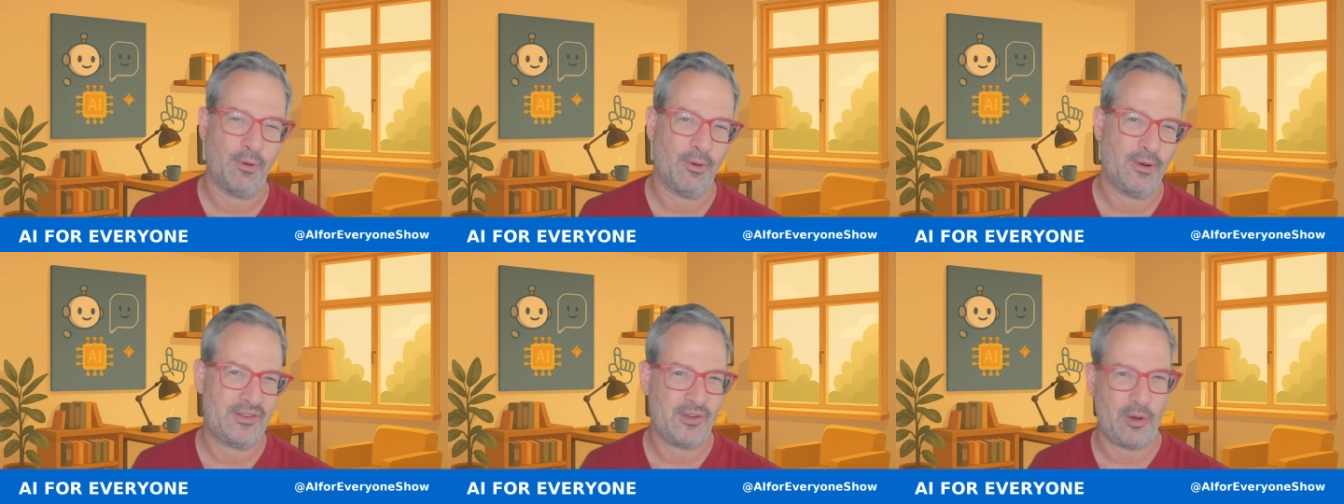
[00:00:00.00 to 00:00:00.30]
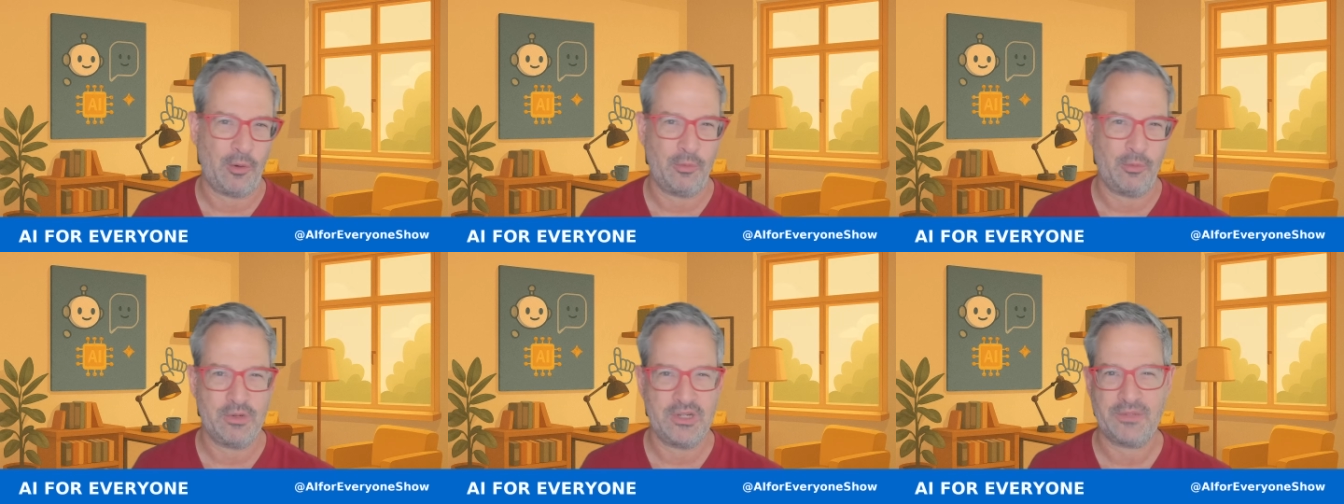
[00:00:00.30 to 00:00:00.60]
It's
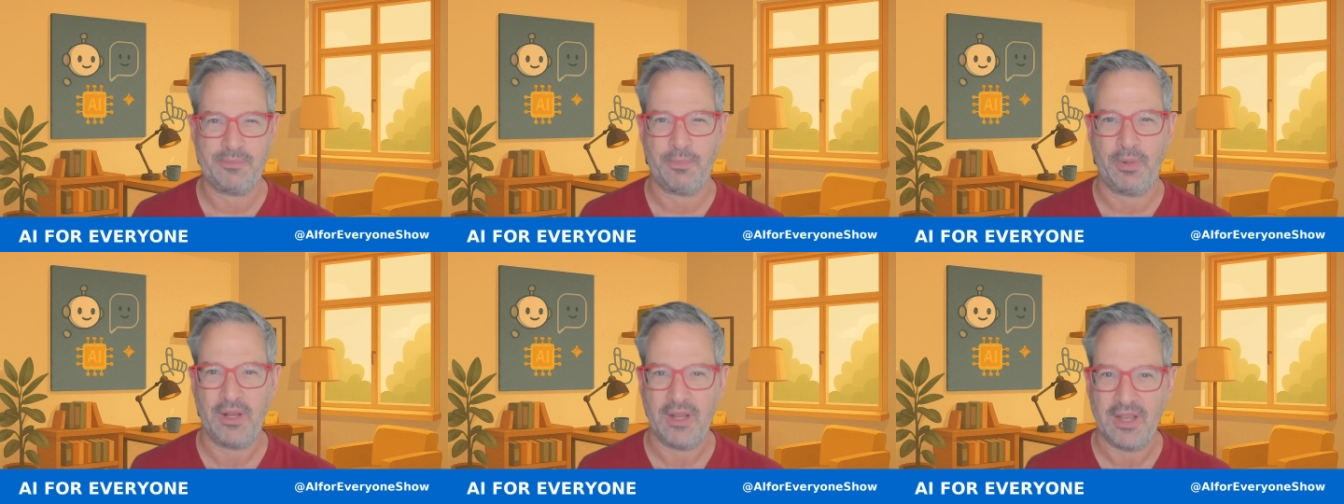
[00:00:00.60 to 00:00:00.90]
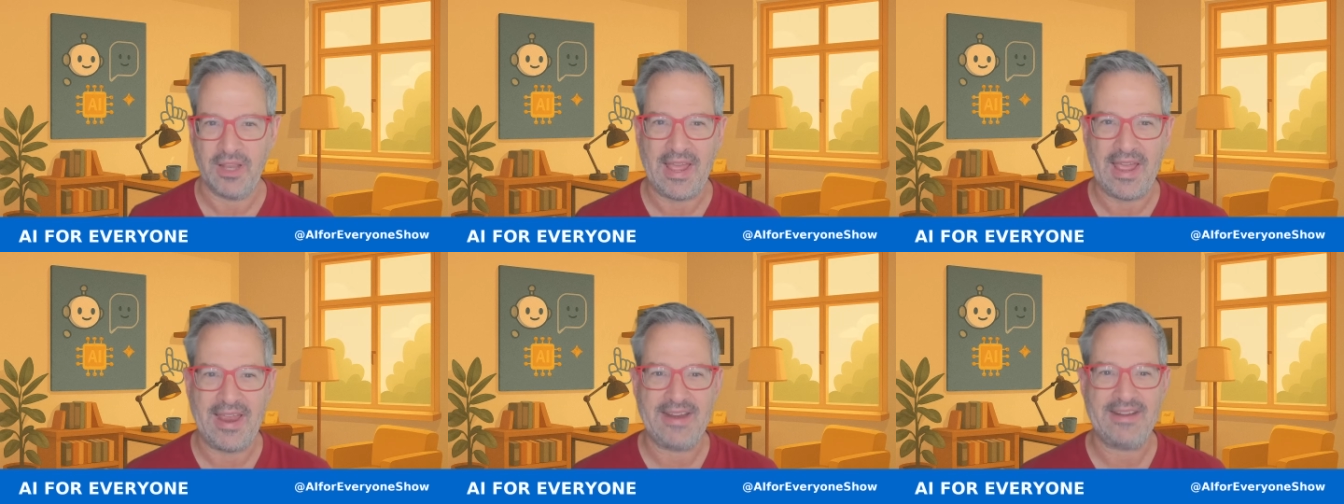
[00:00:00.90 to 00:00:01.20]
always
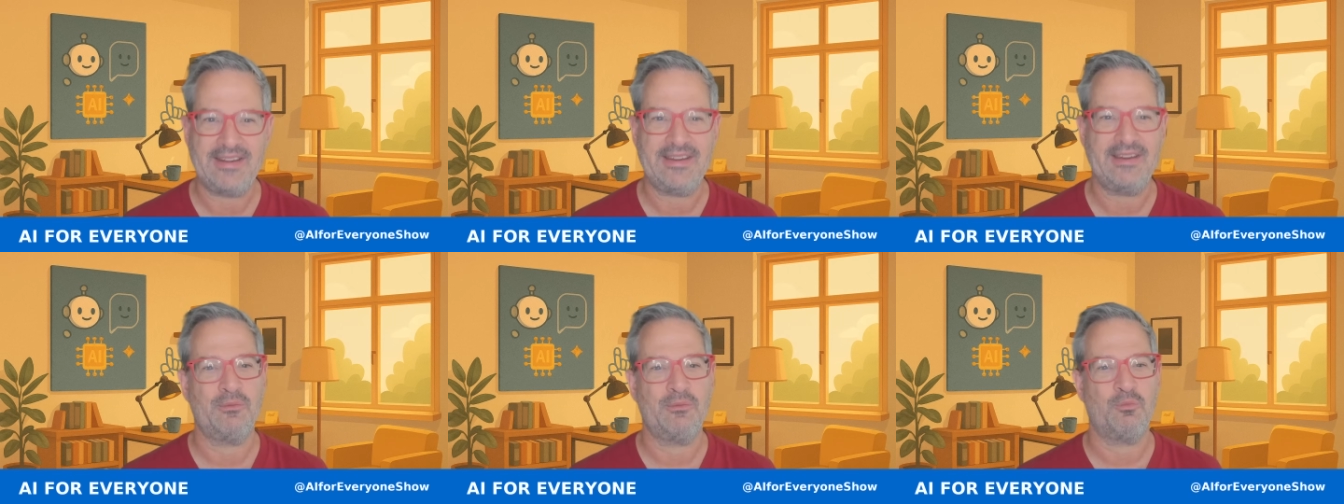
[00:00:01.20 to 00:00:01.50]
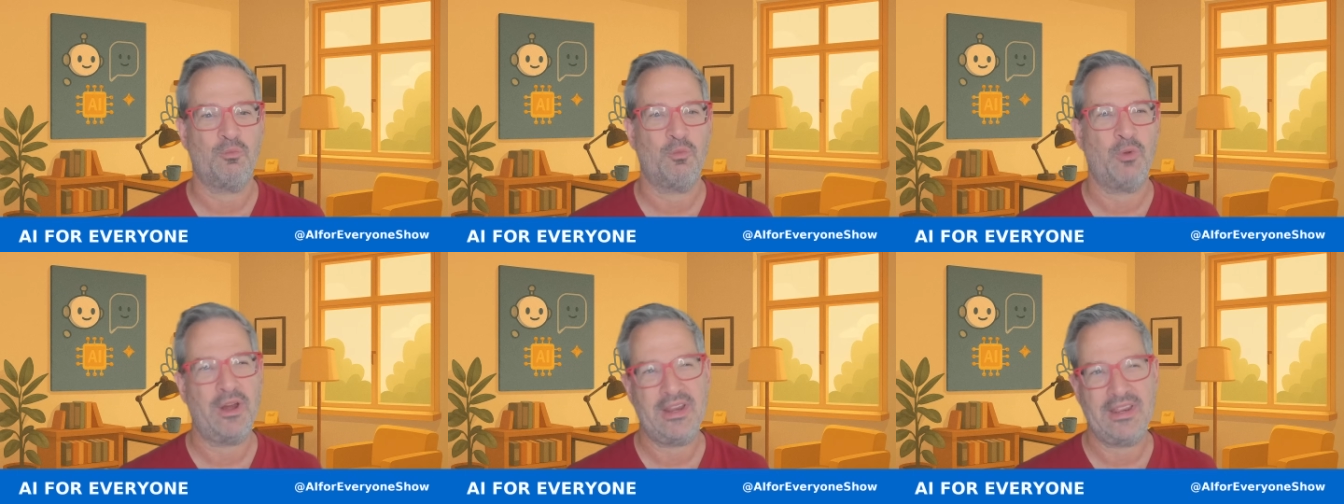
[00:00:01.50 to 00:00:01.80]
polite
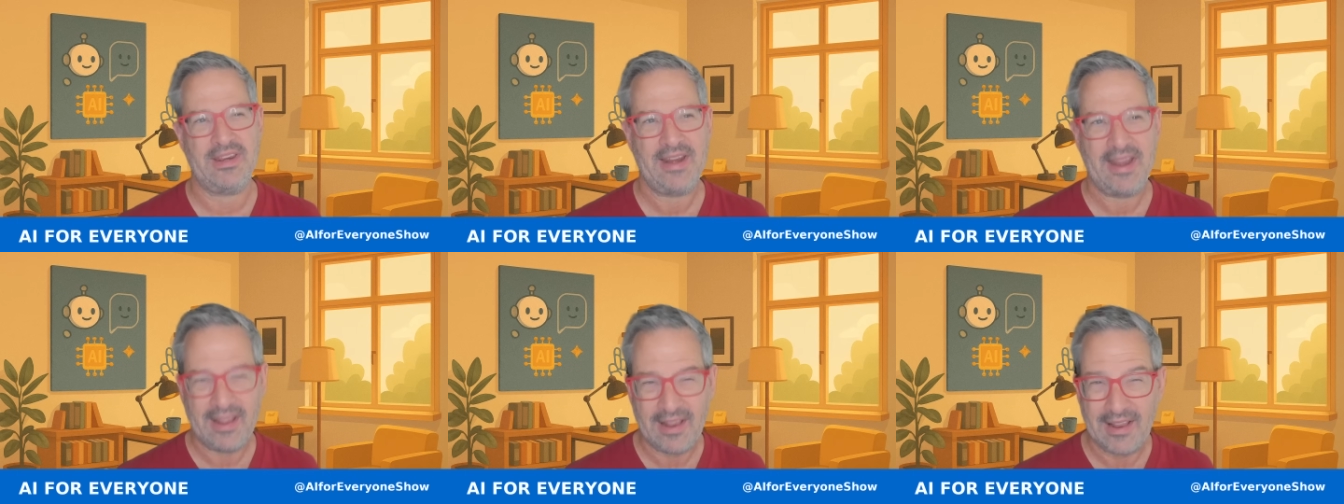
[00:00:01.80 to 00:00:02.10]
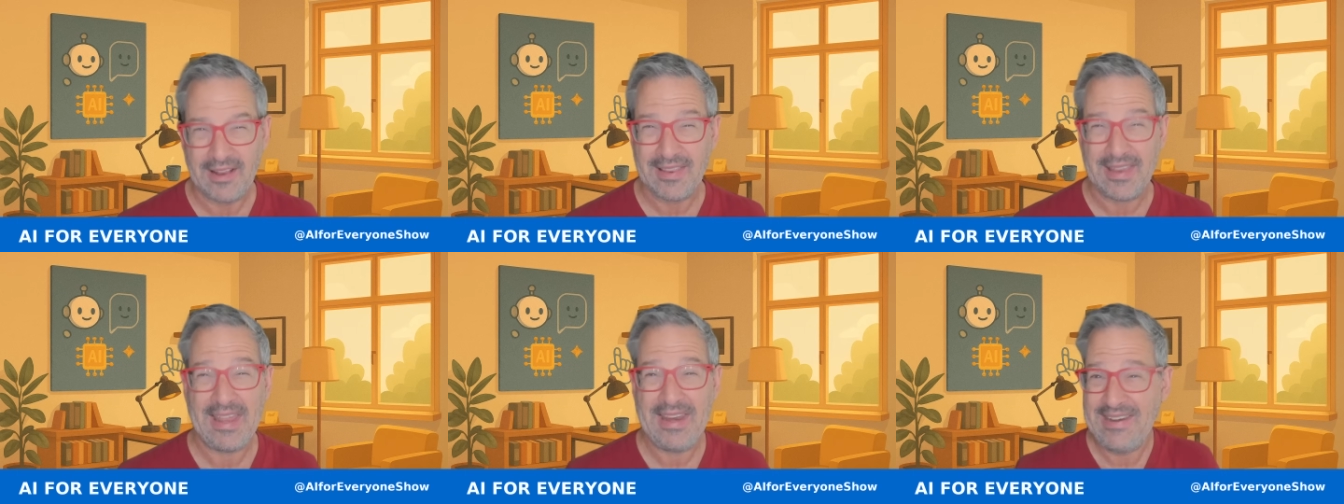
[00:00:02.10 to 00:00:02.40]
and ready to
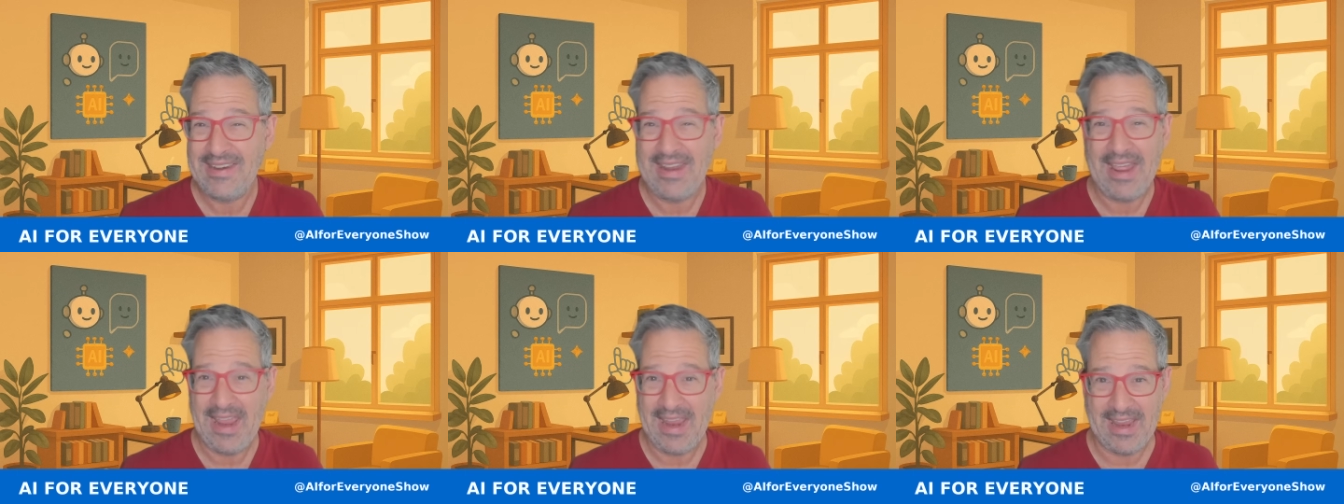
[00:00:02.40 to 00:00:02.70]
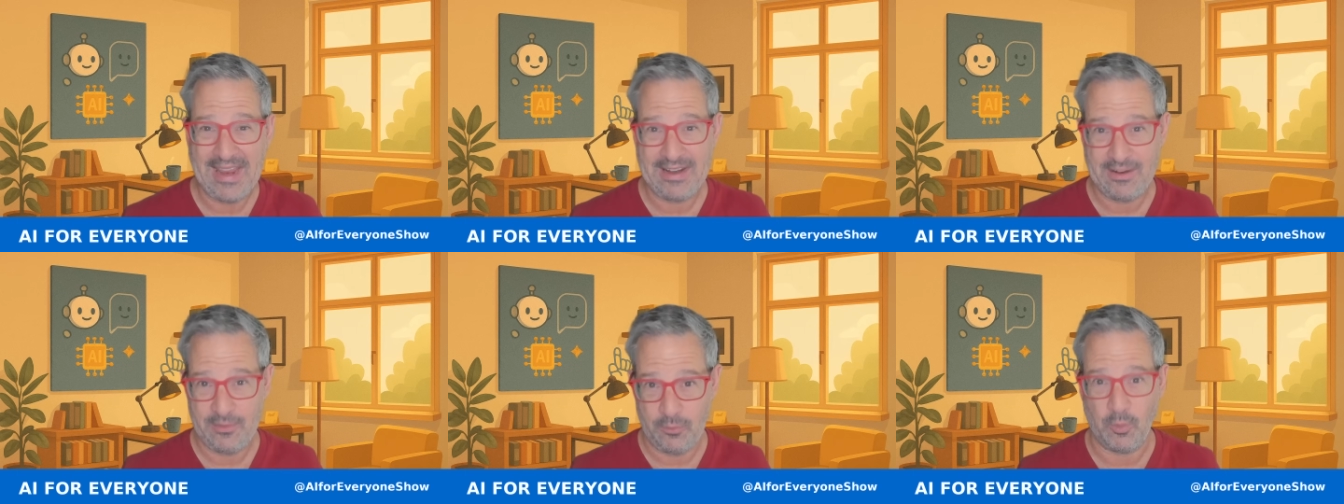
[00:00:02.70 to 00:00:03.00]
lend a
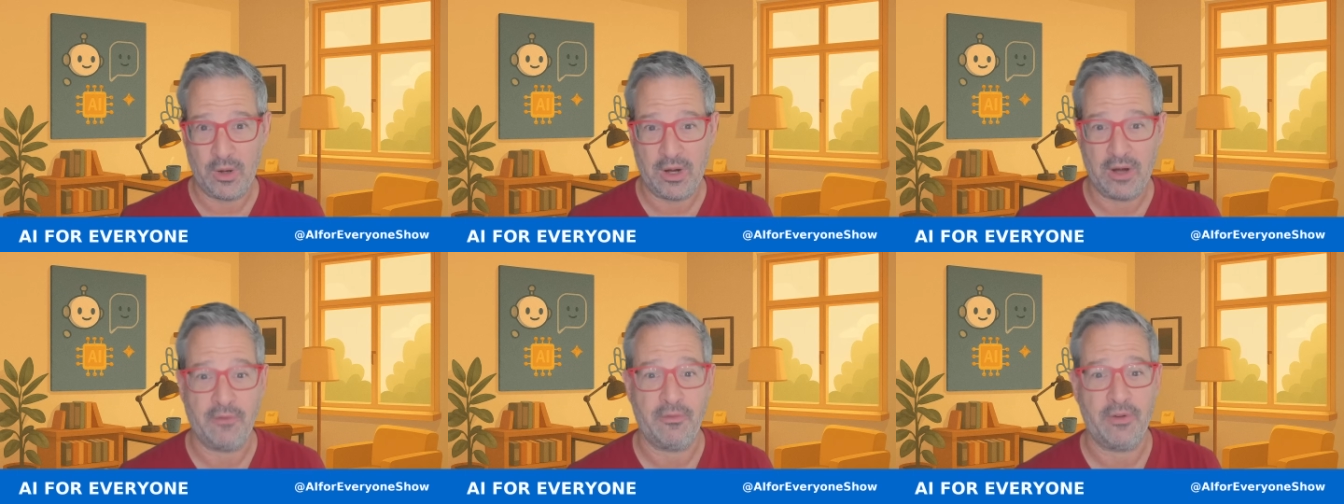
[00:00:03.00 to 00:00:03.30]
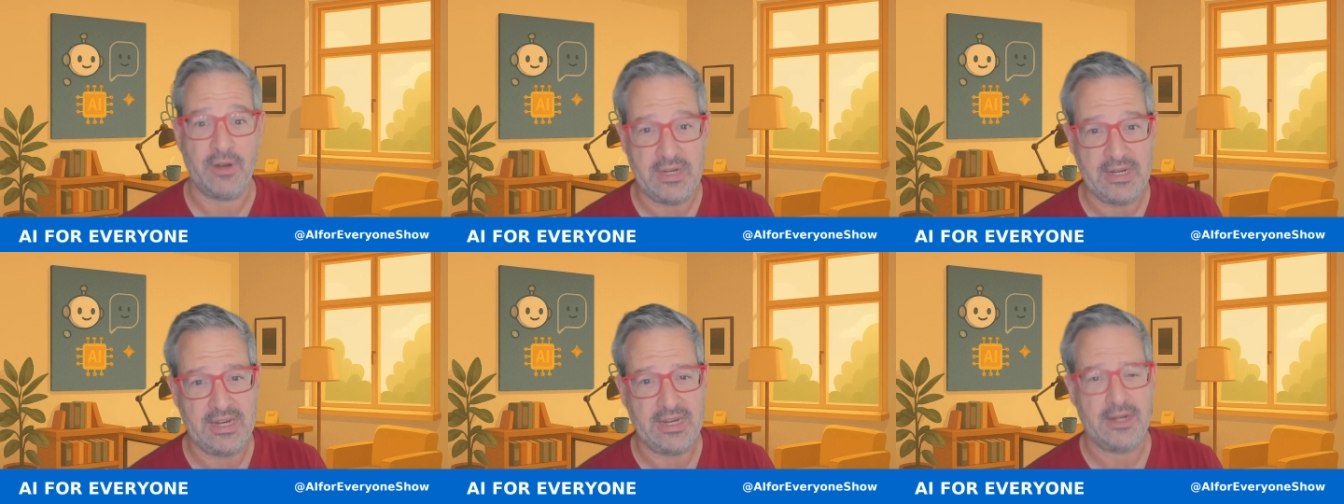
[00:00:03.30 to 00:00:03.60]
hand in whatever
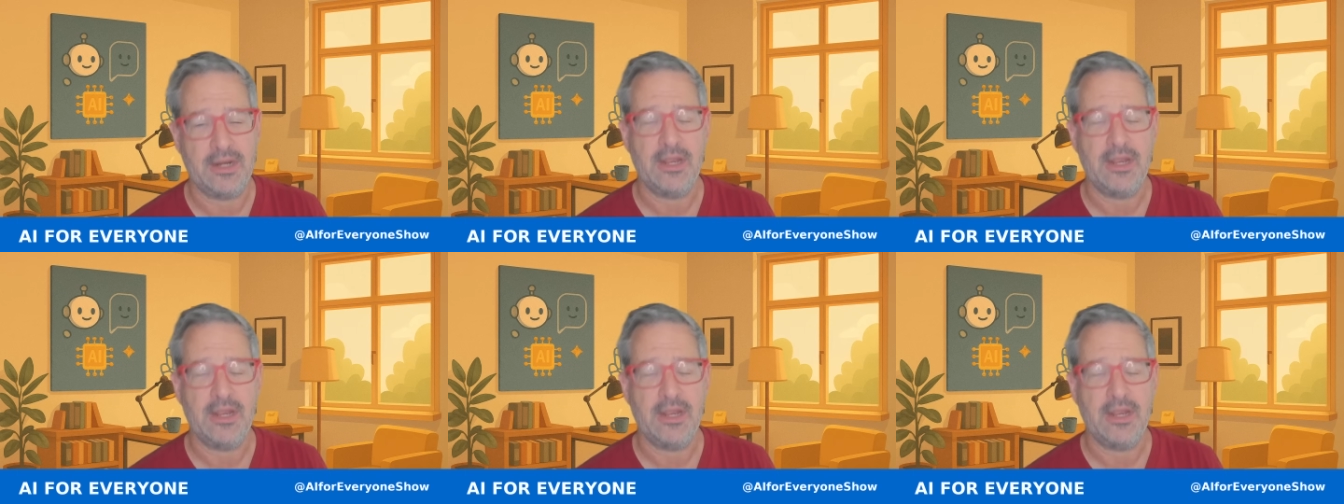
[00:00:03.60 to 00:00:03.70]
you need.